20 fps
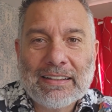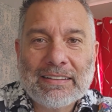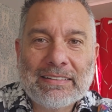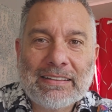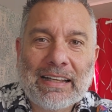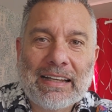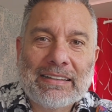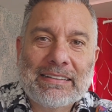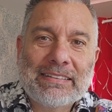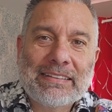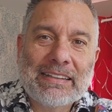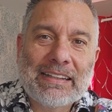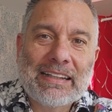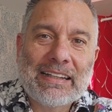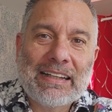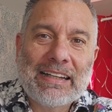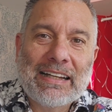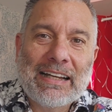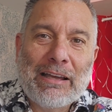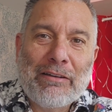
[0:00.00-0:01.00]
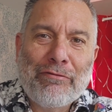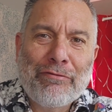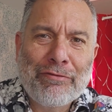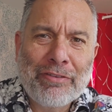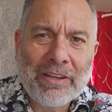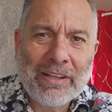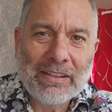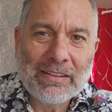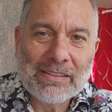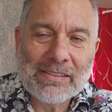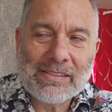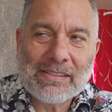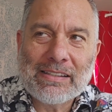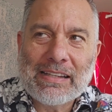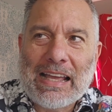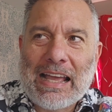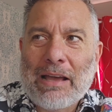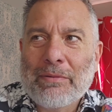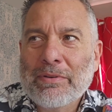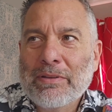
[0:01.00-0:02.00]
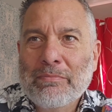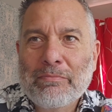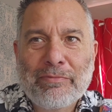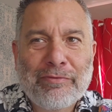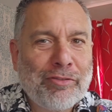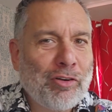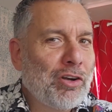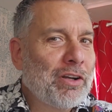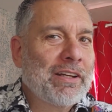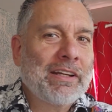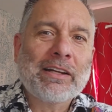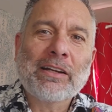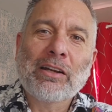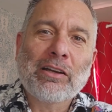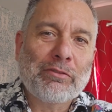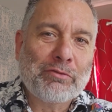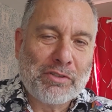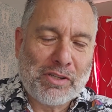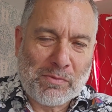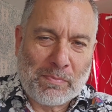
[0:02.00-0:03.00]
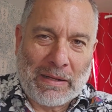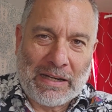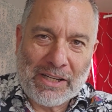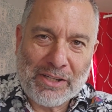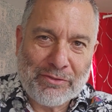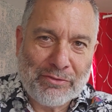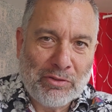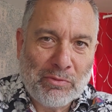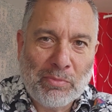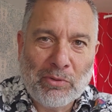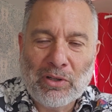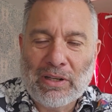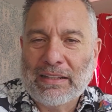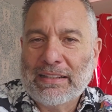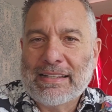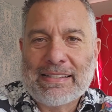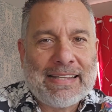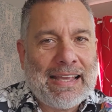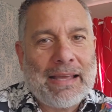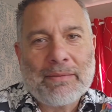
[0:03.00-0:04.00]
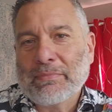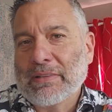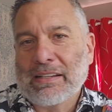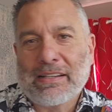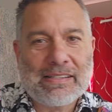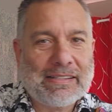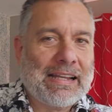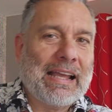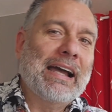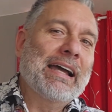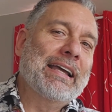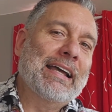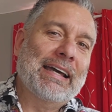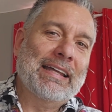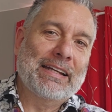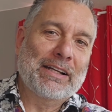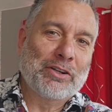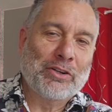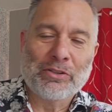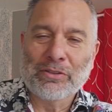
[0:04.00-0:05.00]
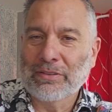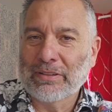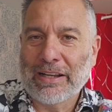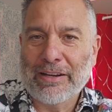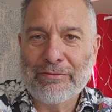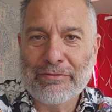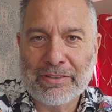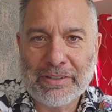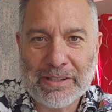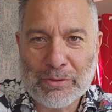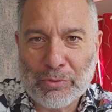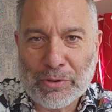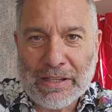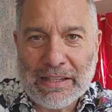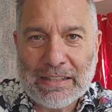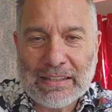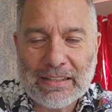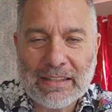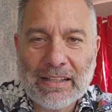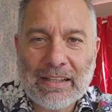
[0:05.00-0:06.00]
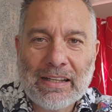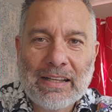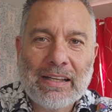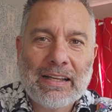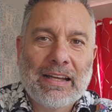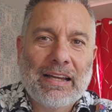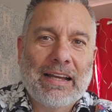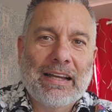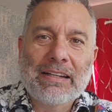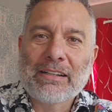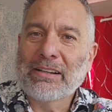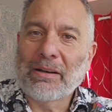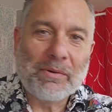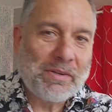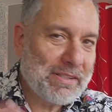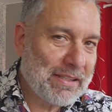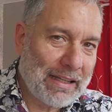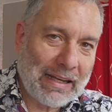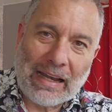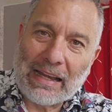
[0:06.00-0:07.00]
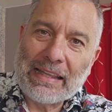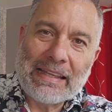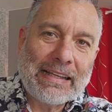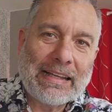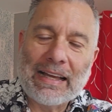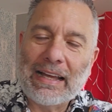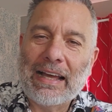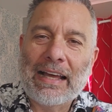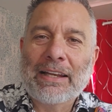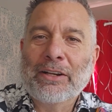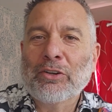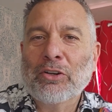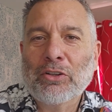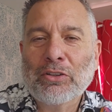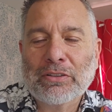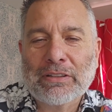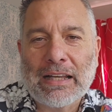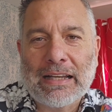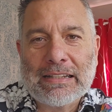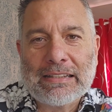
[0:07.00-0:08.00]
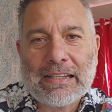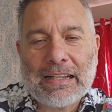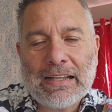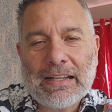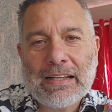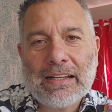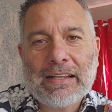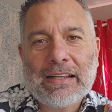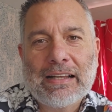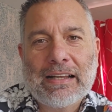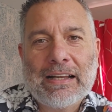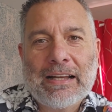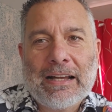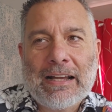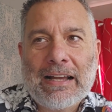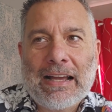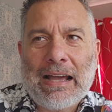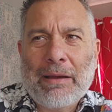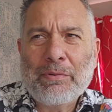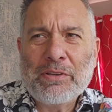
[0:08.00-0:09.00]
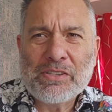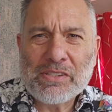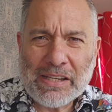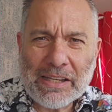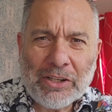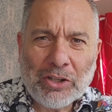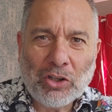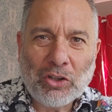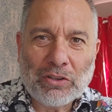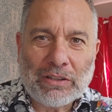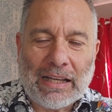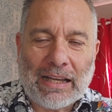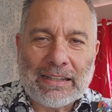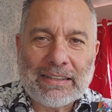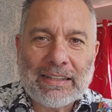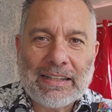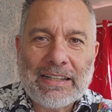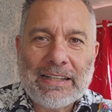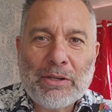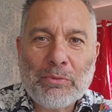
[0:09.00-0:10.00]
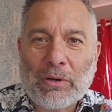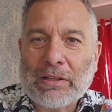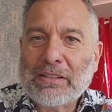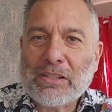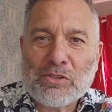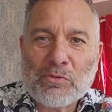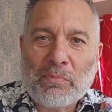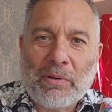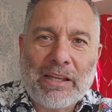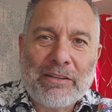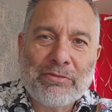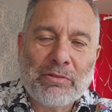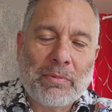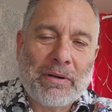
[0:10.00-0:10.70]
that feels, having fallen in love with Spanish football at the time that Sky had it on every week, and Revista La Liga and all that, having seen all that, he wanted to play for